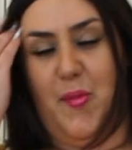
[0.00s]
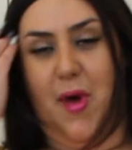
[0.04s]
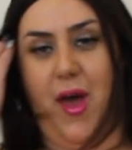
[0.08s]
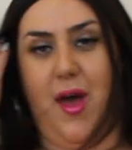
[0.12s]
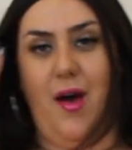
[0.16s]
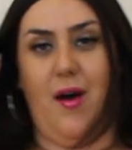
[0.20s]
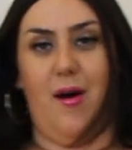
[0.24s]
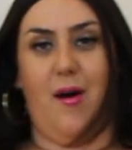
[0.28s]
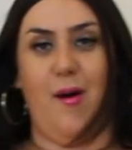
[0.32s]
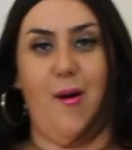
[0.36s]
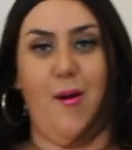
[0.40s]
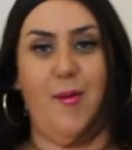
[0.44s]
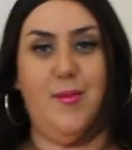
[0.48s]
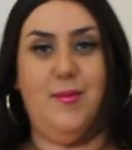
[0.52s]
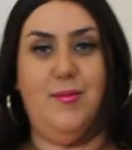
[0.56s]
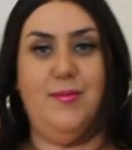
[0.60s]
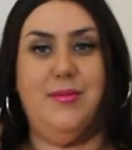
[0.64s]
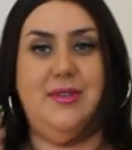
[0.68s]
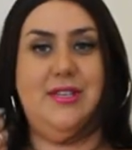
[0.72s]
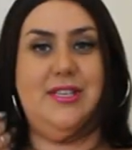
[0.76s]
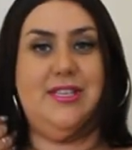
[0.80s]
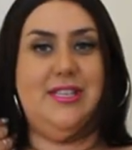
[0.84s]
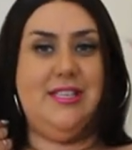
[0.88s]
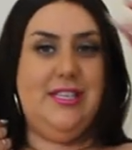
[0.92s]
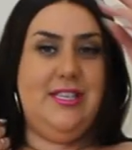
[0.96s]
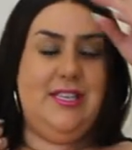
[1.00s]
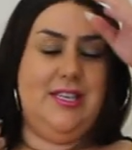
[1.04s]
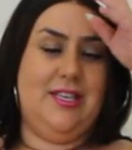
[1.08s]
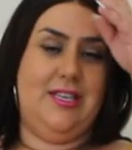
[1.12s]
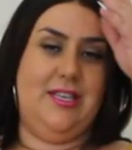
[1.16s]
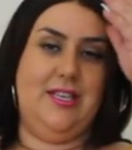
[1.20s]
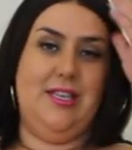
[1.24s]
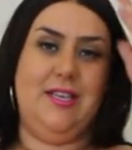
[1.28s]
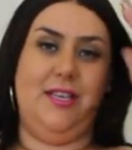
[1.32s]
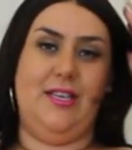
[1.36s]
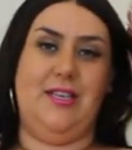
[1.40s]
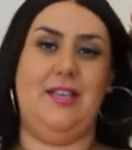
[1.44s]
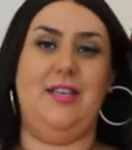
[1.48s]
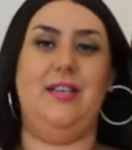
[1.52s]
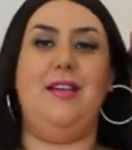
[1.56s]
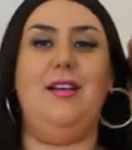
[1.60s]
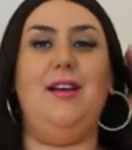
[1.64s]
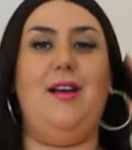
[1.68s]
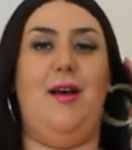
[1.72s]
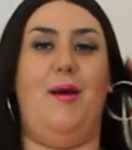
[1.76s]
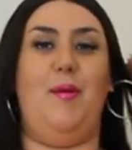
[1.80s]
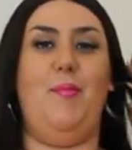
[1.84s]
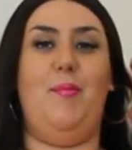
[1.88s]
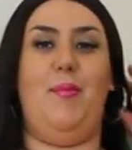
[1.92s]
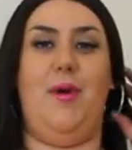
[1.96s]
my arms.
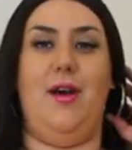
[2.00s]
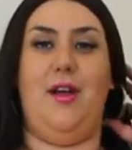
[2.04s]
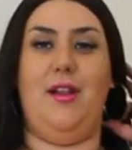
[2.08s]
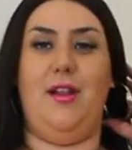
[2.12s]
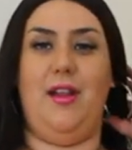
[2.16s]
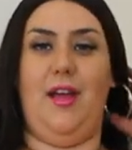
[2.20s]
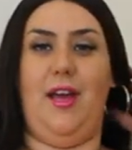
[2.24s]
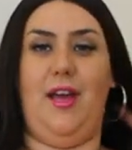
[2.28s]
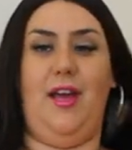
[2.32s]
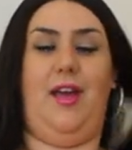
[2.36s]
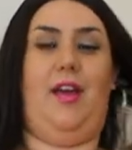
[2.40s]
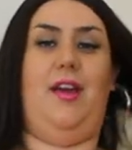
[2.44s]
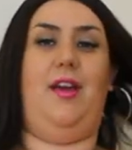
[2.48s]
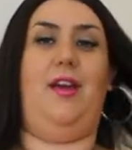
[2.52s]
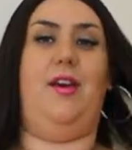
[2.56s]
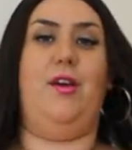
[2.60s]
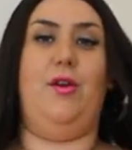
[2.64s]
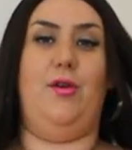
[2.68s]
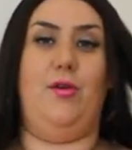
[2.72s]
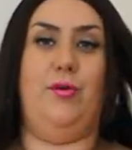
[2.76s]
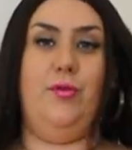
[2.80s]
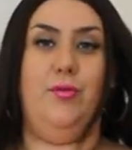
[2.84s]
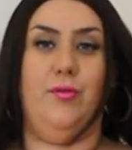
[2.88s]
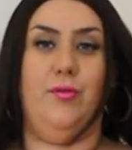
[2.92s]
but like